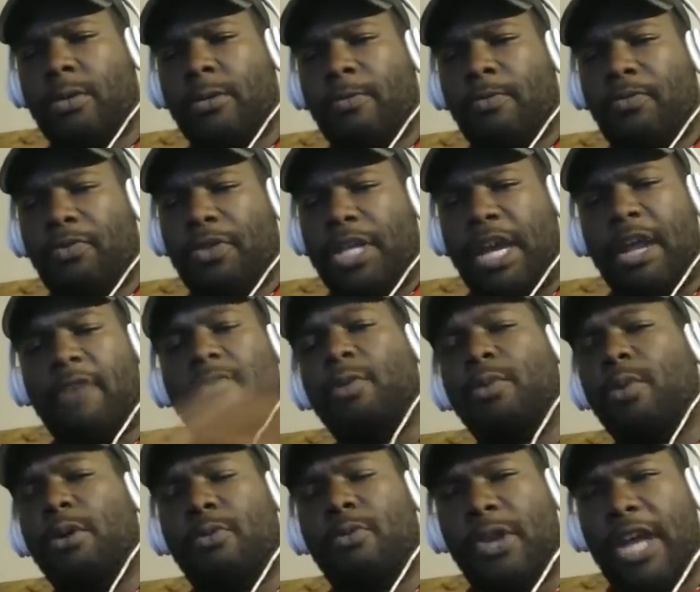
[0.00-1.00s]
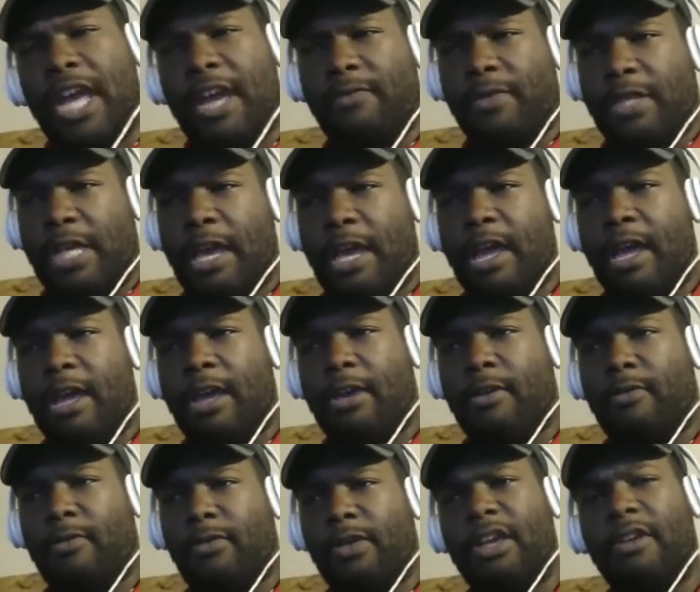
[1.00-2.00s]
that everyone would have to
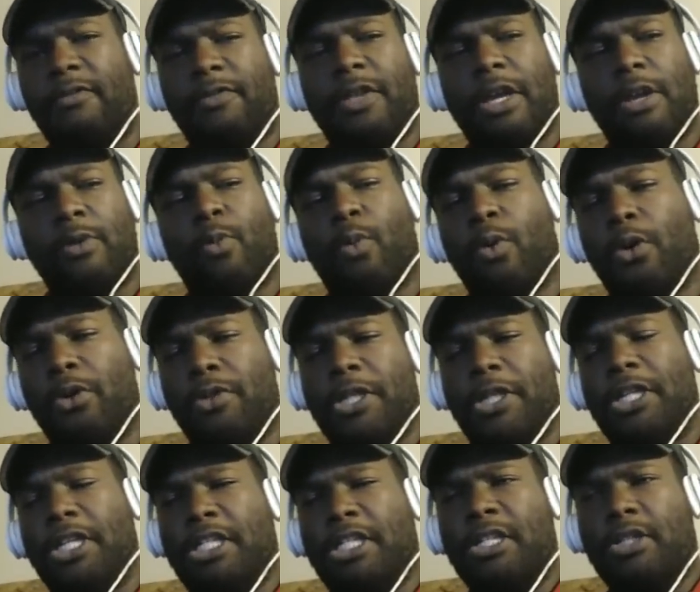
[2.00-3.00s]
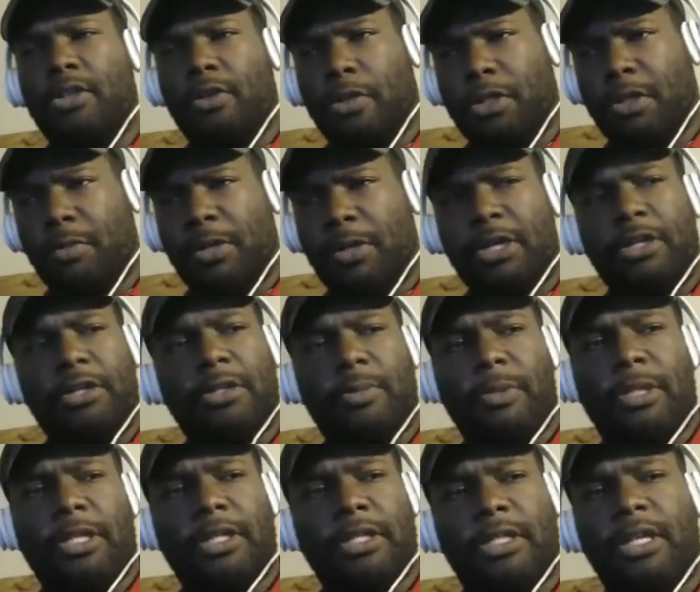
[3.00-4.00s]
have if they want the Nintendo experience
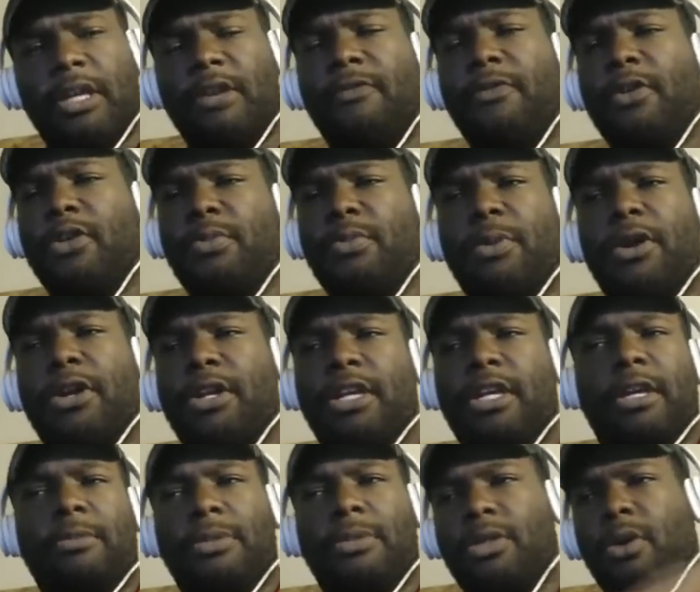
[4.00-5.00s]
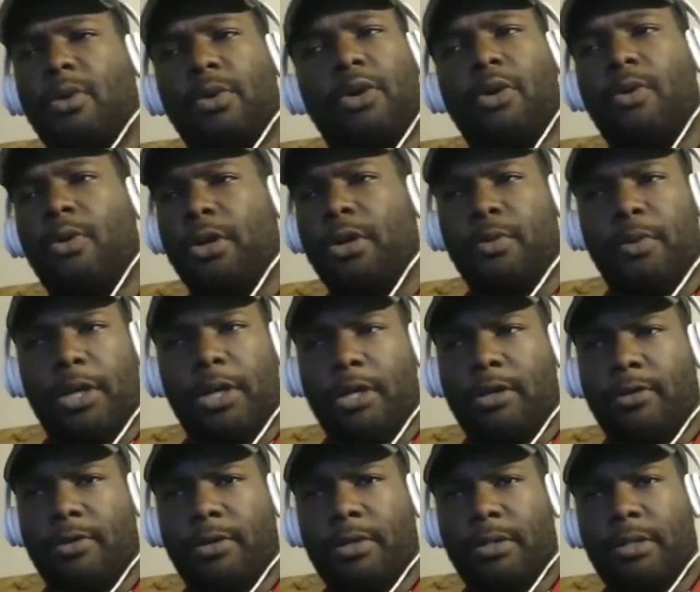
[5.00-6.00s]
because their first-party games don't go anywhere
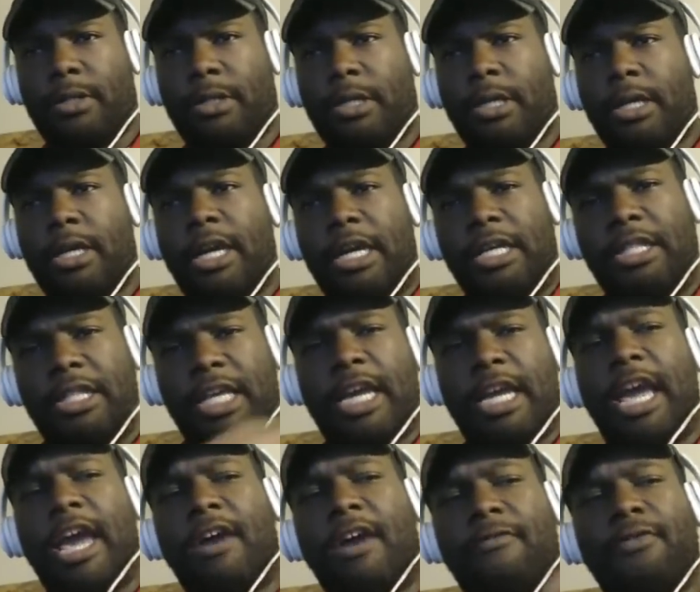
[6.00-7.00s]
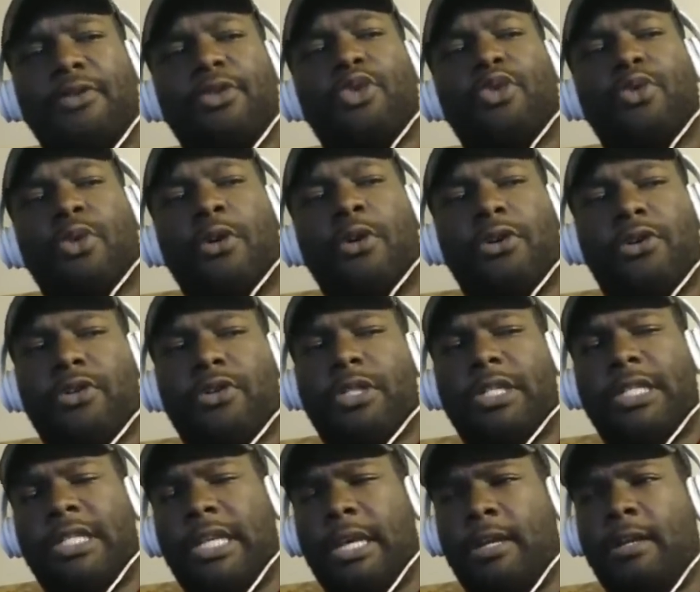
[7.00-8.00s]
else. And they have a stronger
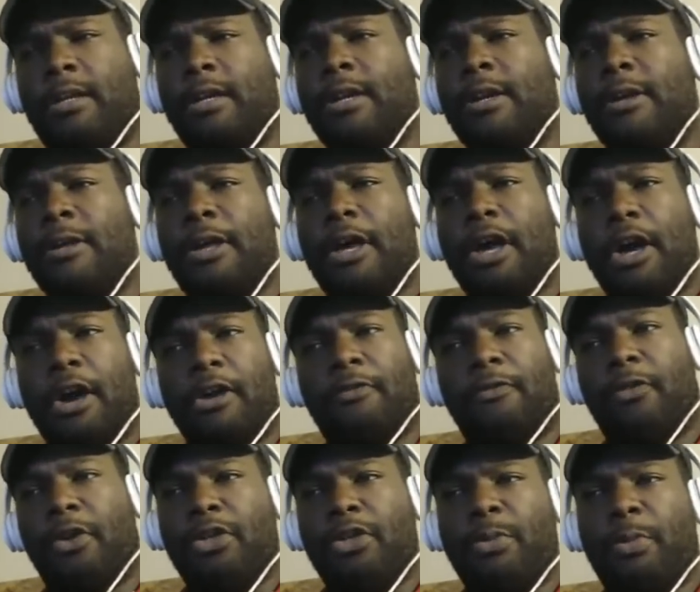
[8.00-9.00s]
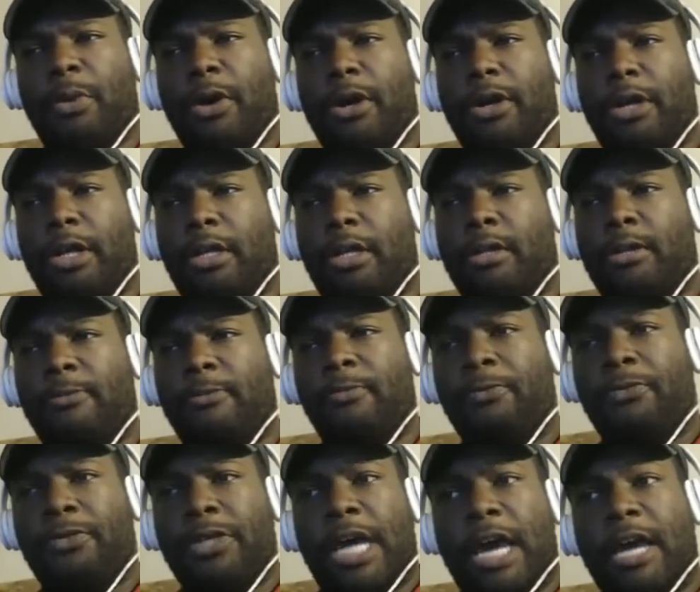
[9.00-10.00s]
set of first-party
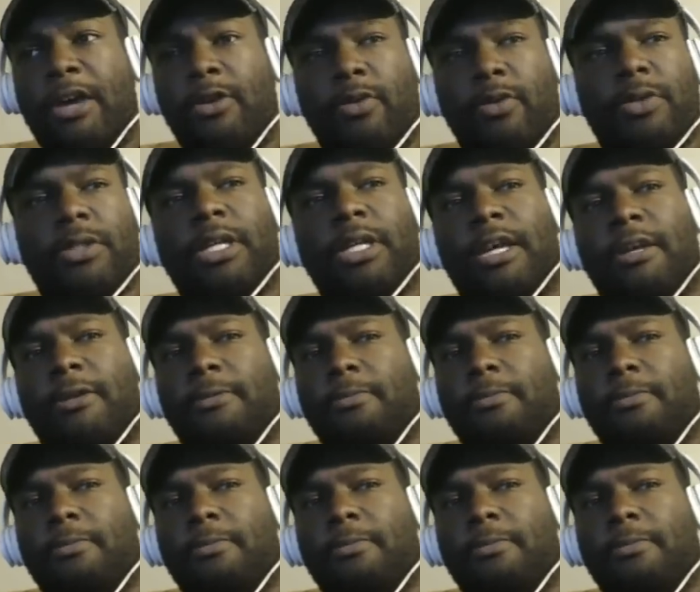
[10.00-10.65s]
titles. Like,